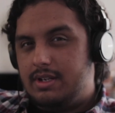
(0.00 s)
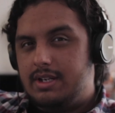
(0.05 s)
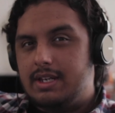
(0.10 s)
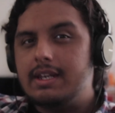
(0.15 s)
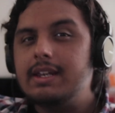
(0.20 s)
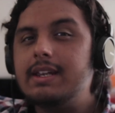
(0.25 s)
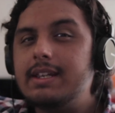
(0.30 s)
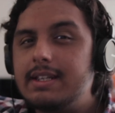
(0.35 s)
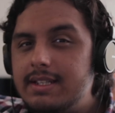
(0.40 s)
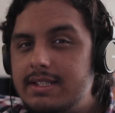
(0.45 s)

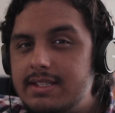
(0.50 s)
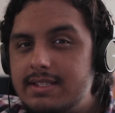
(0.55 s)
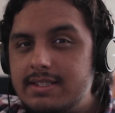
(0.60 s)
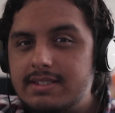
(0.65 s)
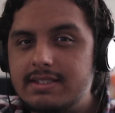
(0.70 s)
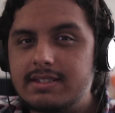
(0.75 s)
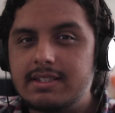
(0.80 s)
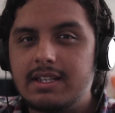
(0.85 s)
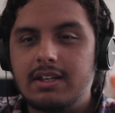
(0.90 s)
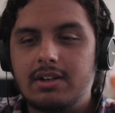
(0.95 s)

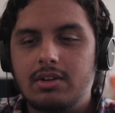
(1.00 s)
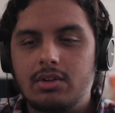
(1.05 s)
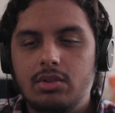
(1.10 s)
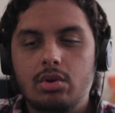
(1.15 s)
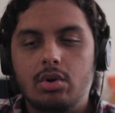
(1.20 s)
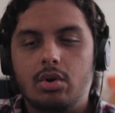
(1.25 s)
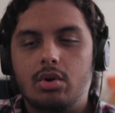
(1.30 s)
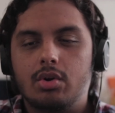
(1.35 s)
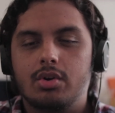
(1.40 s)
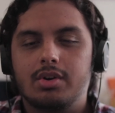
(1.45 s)
is,
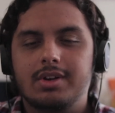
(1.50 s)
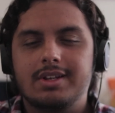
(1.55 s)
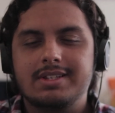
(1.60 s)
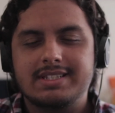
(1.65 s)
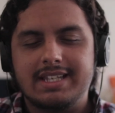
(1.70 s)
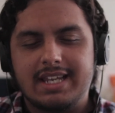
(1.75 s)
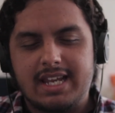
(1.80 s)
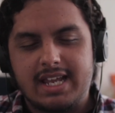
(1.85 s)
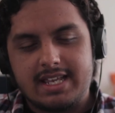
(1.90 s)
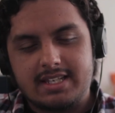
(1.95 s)
nor is
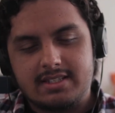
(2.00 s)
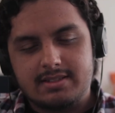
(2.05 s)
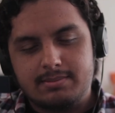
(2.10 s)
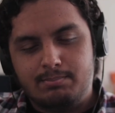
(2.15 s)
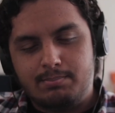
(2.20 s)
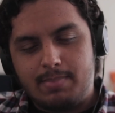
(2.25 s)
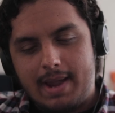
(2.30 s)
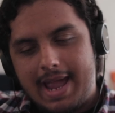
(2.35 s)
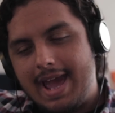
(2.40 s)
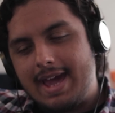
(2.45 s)
it as
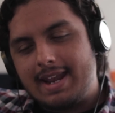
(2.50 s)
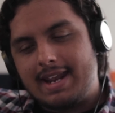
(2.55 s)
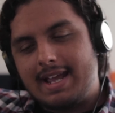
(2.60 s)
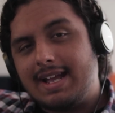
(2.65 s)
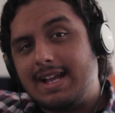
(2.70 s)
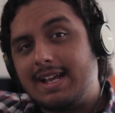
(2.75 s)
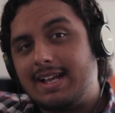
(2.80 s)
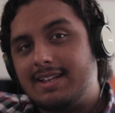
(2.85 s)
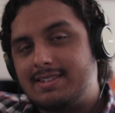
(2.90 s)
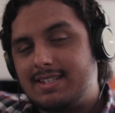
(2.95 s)

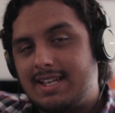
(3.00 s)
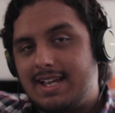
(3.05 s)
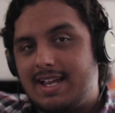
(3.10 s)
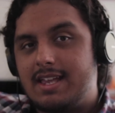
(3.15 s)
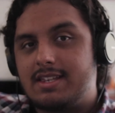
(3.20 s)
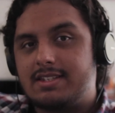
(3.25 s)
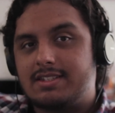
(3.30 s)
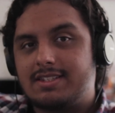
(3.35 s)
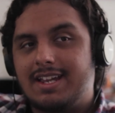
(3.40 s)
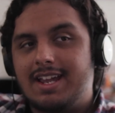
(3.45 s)
badass
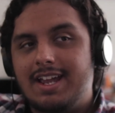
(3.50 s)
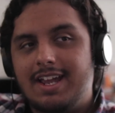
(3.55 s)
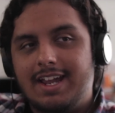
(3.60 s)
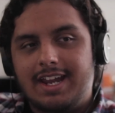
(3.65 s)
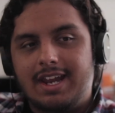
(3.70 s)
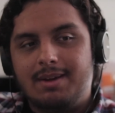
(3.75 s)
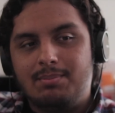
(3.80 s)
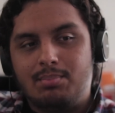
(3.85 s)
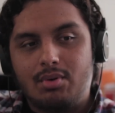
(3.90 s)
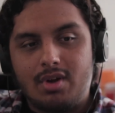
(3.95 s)
as
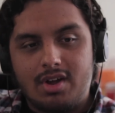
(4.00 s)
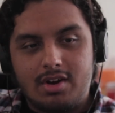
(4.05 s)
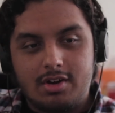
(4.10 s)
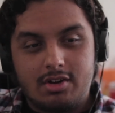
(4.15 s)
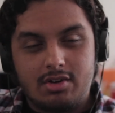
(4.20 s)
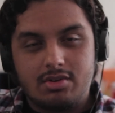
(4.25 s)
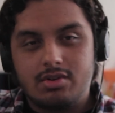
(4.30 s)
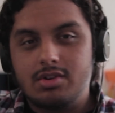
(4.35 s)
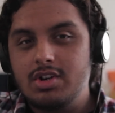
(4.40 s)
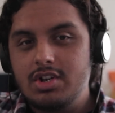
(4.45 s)
a
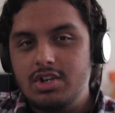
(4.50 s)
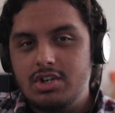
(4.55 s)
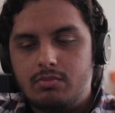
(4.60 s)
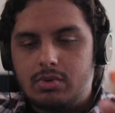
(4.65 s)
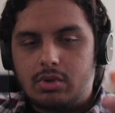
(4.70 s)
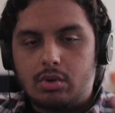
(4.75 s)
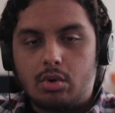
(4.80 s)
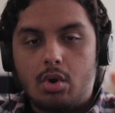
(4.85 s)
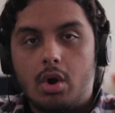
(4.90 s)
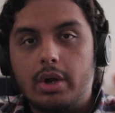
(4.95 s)
Predator
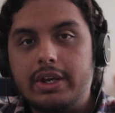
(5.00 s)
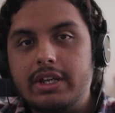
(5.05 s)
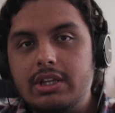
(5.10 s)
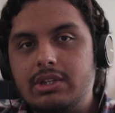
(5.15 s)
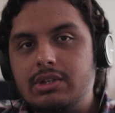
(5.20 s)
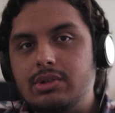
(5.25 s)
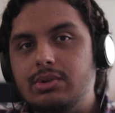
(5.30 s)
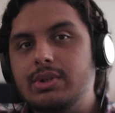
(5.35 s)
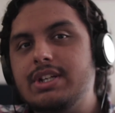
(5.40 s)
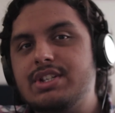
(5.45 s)
going
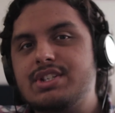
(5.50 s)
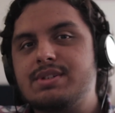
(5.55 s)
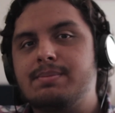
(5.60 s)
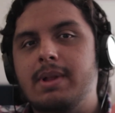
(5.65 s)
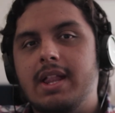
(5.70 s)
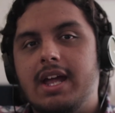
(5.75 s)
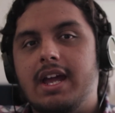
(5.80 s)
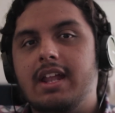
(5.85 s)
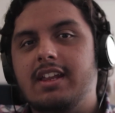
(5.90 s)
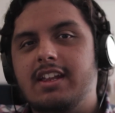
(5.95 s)
to each
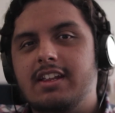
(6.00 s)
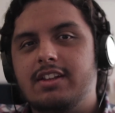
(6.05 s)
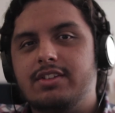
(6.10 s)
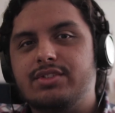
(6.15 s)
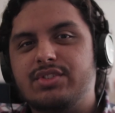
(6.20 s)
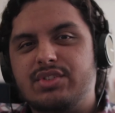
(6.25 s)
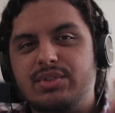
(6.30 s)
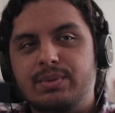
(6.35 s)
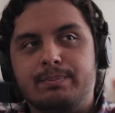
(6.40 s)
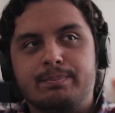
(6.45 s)
planet
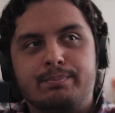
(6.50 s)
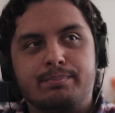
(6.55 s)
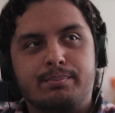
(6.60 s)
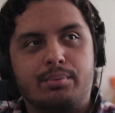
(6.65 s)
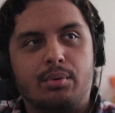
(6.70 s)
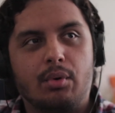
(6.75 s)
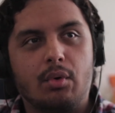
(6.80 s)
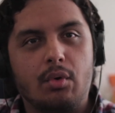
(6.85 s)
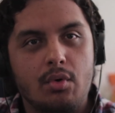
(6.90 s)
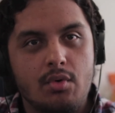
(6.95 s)
to
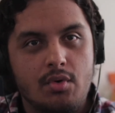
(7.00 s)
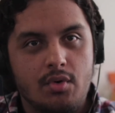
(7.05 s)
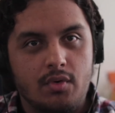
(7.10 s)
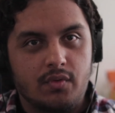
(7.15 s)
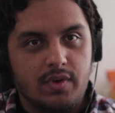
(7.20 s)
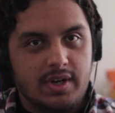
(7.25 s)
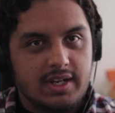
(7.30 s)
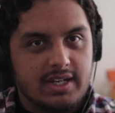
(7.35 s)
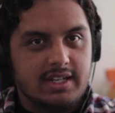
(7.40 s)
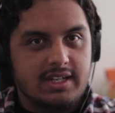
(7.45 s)

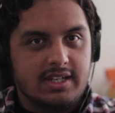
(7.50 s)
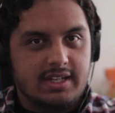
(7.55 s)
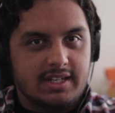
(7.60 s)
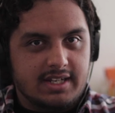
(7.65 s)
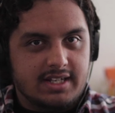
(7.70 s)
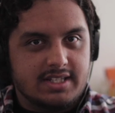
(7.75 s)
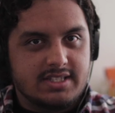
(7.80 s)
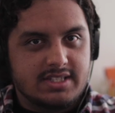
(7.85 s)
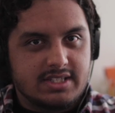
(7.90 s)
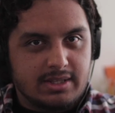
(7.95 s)
prove
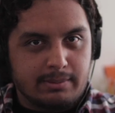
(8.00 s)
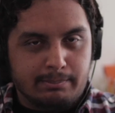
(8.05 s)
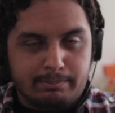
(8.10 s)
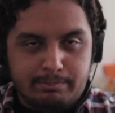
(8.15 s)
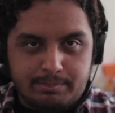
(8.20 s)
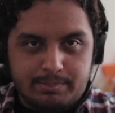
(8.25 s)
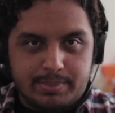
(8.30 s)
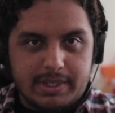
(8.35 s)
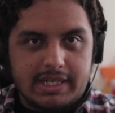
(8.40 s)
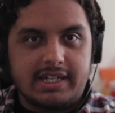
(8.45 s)
it's the
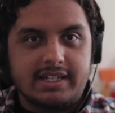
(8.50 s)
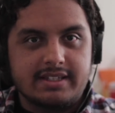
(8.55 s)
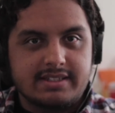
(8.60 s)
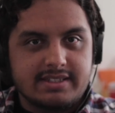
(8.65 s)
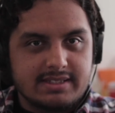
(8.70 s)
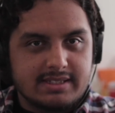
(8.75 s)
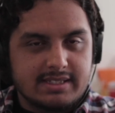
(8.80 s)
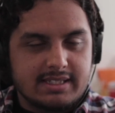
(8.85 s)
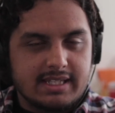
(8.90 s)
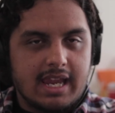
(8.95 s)

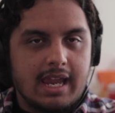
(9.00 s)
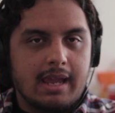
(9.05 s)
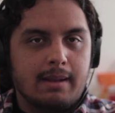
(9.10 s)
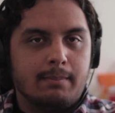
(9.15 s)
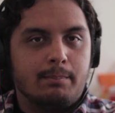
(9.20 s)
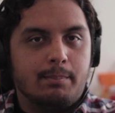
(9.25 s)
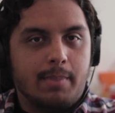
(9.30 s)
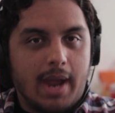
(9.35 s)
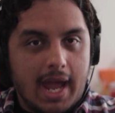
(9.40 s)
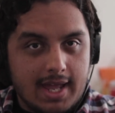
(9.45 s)
biggest
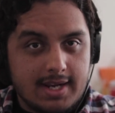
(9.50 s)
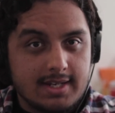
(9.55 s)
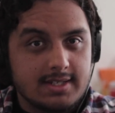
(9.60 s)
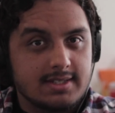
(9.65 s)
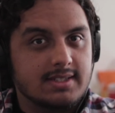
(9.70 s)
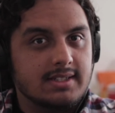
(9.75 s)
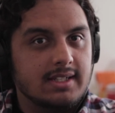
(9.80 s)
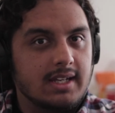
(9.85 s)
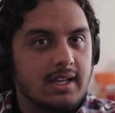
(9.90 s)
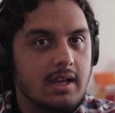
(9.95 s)
and
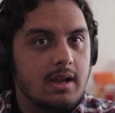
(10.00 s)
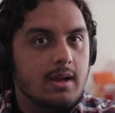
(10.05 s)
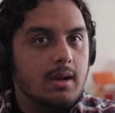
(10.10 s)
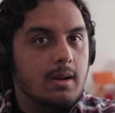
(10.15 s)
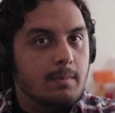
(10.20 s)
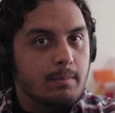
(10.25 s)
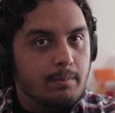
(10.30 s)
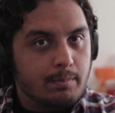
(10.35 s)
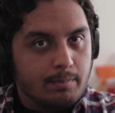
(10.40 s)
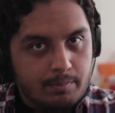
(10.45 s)
baddest
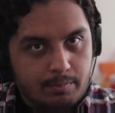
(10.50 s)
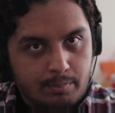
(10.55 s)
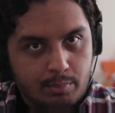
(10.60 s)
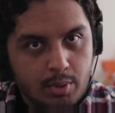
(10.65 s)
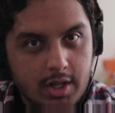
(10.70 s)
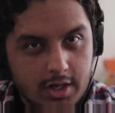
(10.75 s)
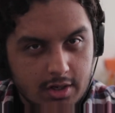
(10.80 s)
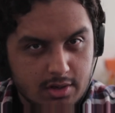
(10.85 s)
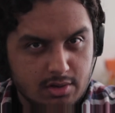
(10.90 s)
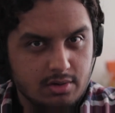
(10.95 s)

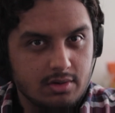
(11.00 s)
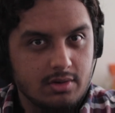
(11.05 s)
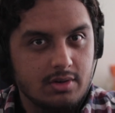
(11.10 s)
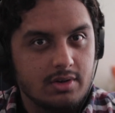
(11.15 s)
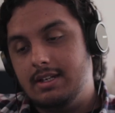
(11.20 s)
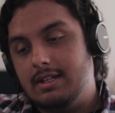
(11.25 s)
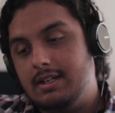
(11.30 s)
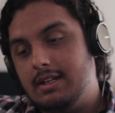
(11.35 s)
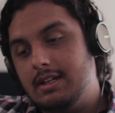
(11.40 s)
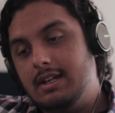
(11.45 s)
Predator.
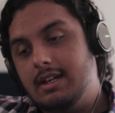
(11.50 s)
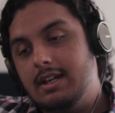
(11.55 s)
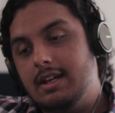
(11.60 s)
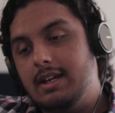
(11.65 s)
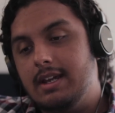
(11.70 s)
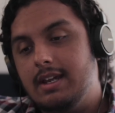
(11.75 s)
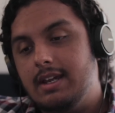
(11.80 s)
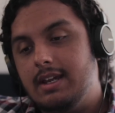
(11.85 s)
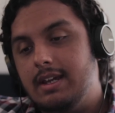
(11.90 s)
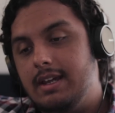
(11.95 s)

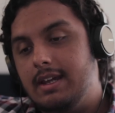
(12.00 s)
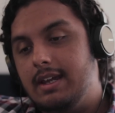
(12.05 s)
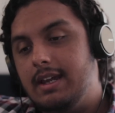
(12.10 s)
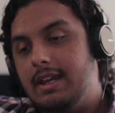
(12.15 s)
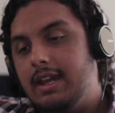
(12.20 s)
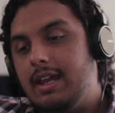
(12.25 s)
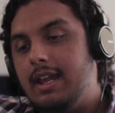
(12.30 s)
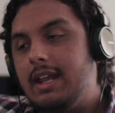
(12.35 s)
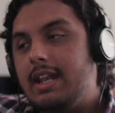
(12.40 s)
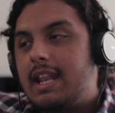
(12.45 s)

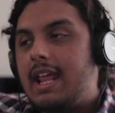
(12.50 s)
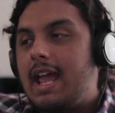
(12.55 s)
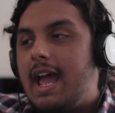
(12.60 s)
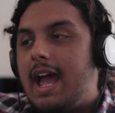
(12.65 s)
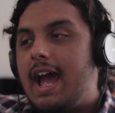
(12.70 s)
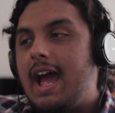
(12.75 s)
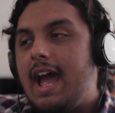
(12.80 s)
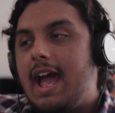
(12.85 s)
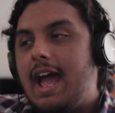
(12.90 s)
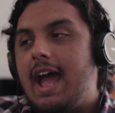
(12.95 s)
And
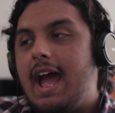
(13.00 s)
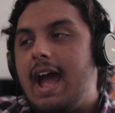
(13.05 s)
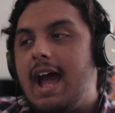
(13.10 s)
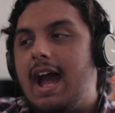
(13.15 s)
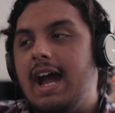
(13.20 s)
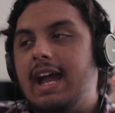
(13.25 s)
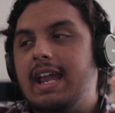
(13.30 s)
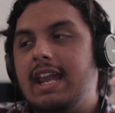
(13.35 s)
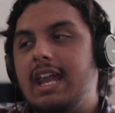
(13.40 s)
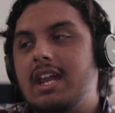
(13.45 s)

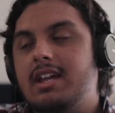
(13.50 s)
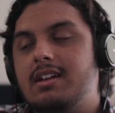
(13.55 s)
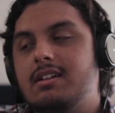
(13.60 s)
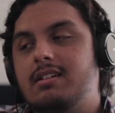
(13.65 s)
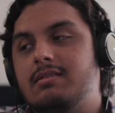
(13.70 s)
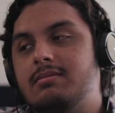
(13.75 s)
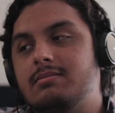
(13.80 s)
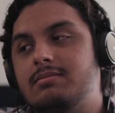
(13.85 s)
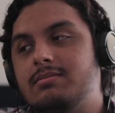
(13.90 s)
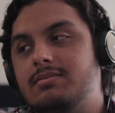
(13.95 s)

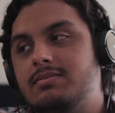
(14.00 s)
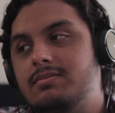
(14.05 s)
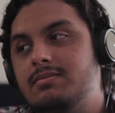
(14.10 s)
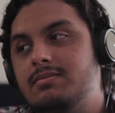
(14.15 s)
I